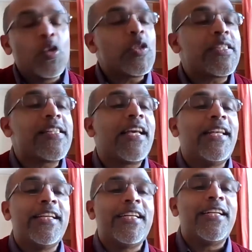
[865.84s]
choose a
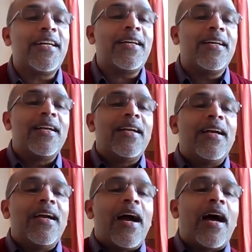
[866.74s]
leader,
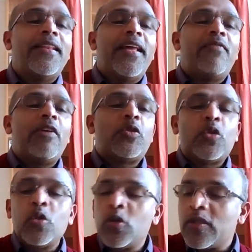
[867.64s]
and they will
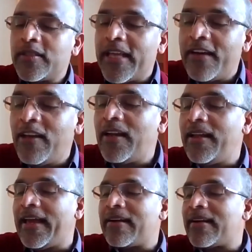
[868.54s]
choose they will
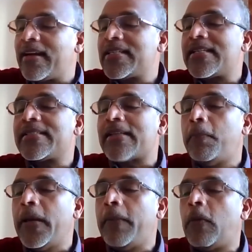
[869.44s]
entrust
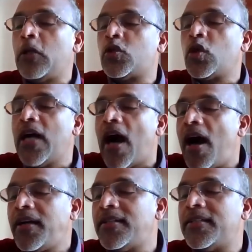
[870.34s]
some people to
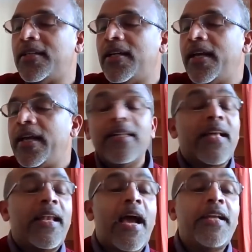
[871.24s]
guard in
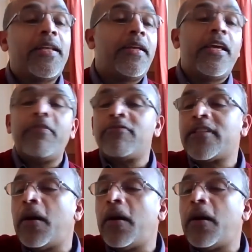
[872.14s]
the night if